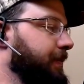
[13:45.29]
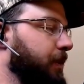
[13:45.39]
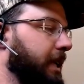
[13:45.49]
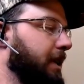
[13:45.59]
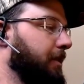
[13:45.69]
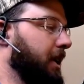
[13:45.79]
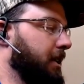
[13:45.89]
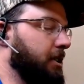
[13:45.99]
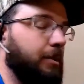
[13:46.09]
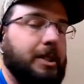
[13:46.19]
we keep the
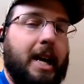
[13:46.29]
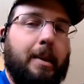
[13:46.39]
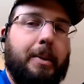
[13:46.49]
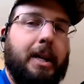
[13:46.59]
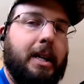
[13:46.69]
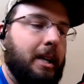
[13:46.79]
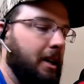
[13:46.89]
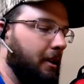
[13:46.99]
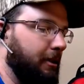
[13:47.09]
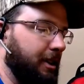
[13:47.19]
customers happy.
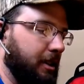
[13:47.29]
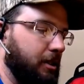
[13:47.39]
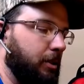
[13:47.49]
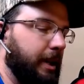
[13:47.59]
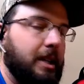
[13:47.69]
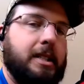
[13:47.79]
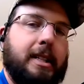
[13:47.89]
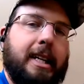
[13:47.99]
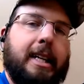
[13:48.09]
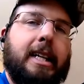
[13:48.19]
Everything's quick,
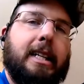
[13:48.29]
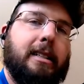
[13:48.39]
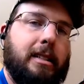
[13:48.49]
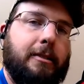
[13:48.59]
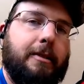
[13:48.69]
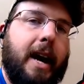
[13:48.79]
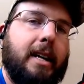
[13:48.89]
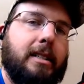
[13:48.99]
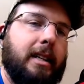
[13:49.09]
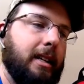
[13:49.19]
slick, easy,
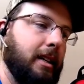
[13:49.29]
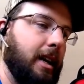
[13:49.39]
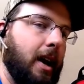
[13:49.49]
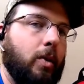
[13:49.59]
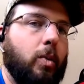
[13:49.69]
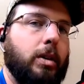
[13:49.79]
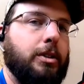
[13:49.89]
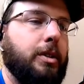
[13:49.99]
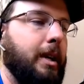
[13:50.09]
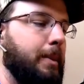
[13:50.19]
fast, in and out, one
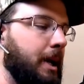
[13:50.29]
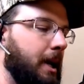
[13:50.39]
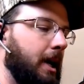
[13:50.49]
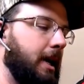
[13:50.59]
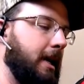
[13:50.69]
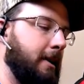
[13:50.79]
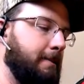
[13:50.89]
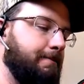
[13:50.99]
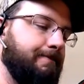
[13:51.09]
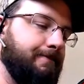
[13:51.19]
trip.
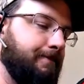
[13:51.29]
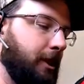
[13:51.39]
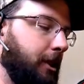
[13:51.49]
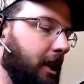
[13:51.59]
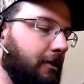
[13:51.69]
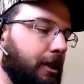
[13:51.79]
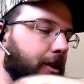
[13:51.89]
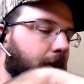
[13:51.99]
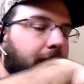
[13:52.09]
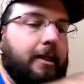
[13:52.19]
Um, you can even
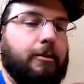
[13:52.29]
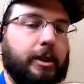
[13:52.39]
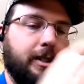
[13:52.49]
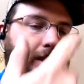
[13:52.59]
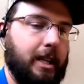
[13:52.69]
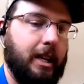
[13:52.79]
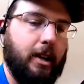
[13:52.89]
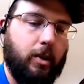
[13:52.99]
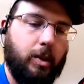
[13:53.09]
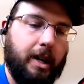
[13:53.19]
throw invoices in
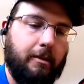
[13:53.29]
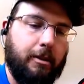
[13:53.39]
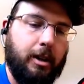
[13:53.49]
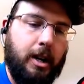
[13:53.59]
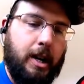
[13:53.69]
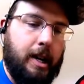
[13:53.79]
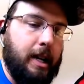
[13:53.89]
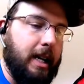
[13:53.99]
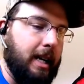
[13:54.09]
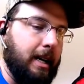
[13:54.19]
here or whatever
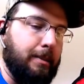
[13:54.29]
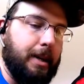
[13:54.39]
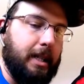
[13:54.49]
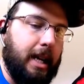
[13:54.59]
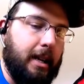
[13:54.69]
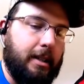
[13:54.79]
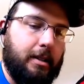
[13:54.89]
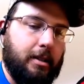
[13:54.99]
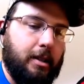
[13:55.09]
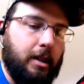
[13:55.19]
uh, but yeah, it's
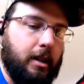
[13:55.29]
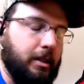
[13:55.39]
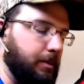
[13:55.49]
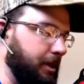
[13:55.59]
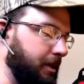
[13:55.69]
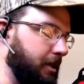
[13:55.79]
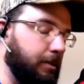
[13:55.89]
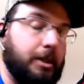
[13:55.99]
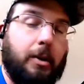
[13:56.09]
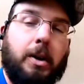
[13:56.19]
just an awesome system.
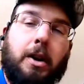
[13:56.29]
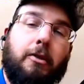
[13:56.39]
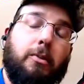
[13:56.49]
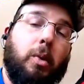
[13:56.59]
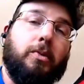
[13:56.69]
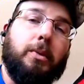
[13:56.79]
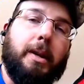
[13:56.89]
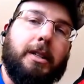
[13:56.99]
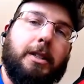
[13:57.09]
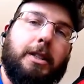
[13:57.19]
So for more
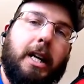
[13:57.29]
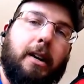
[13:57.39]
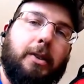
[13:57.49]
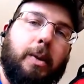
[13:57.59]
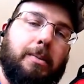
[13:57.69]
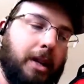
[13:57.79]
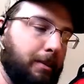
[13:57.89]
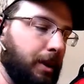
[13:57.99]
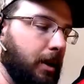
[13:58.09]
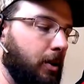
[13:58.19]
information, check out the website
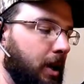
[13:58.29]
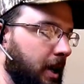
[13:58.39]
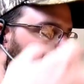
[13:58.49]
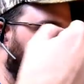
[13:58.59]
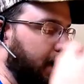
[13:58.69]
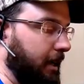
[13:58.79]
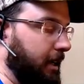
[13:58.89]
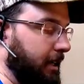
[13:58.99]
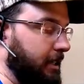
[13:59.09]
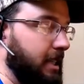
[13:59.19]
below and
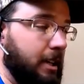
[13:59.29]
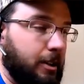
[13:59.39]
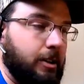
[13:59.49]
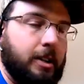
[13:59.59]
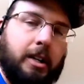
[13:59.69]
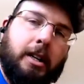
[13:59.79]
consider